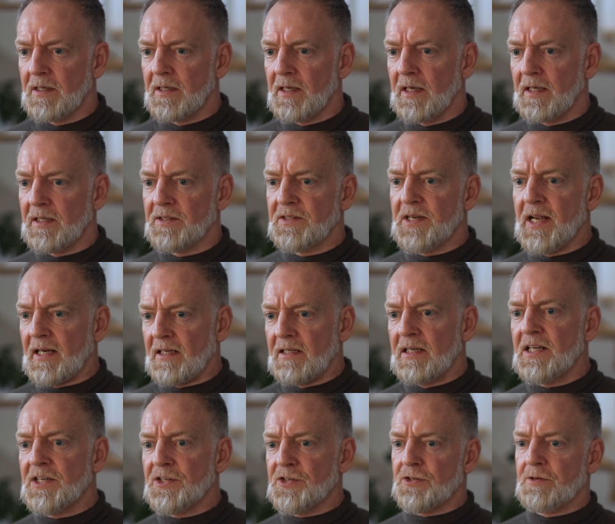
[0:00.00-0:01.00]
And
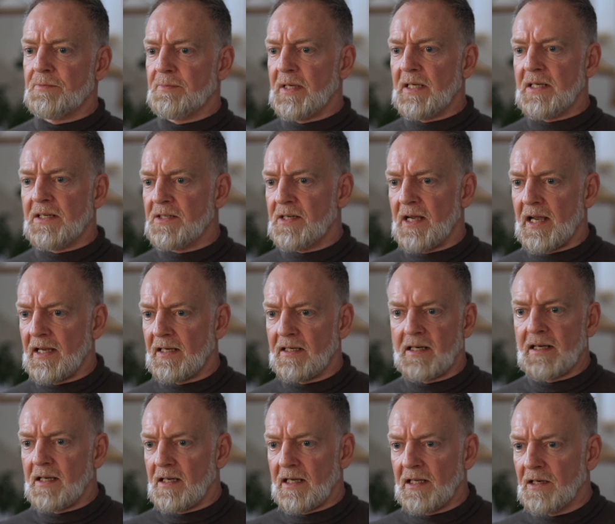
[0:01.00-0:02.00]
techniques to meditate
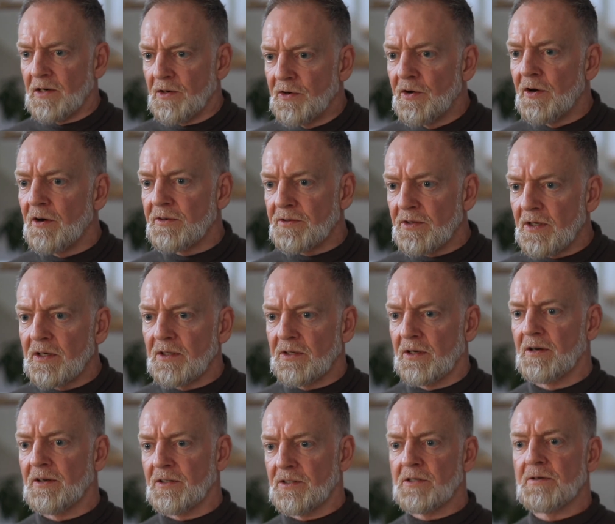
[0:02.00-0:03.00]
are not
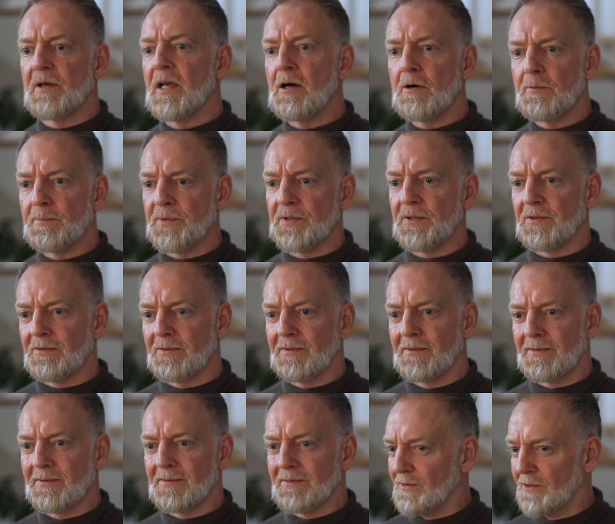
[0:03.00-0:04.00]
going to help you,
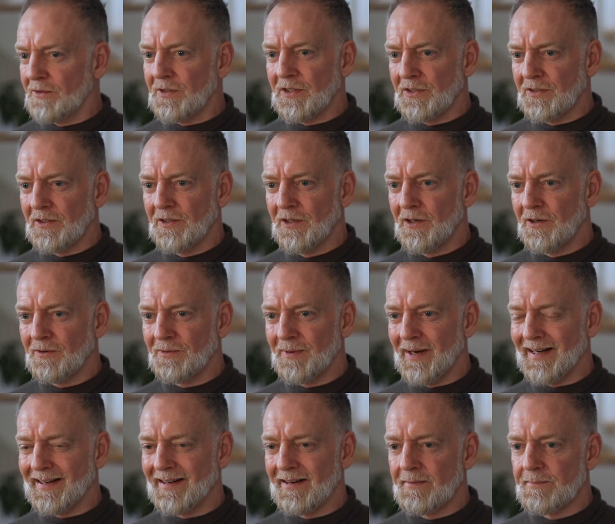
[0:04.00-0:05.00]
not in the long run.
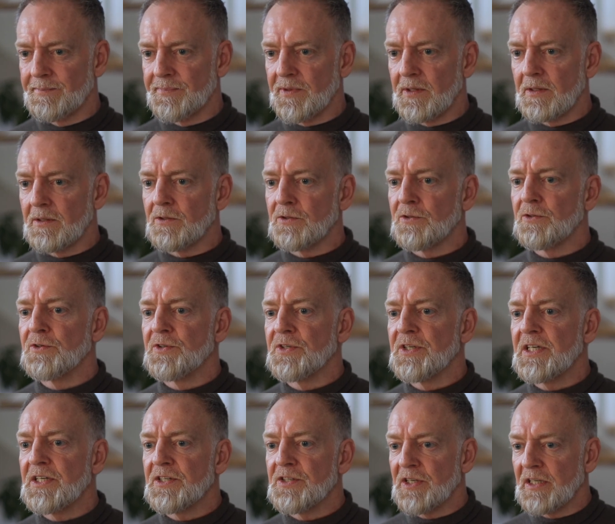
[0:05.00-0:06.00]
You
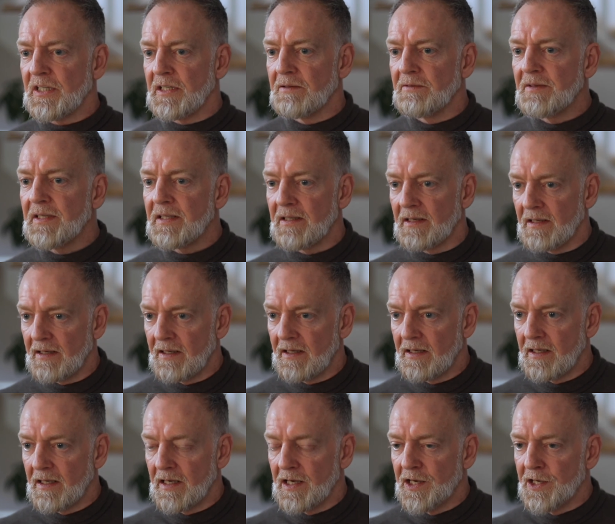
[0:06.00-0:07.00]
need to give in
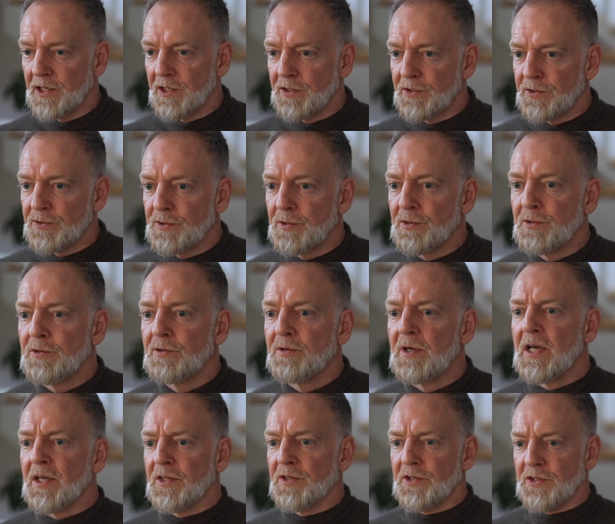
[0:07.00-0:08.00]
to
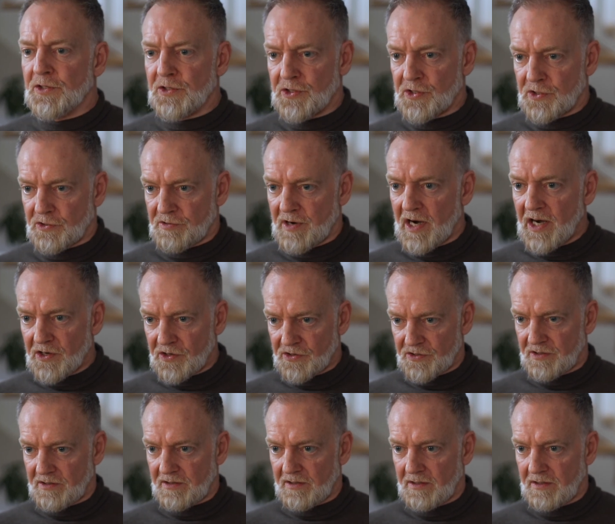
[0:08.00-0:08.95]
the distraction,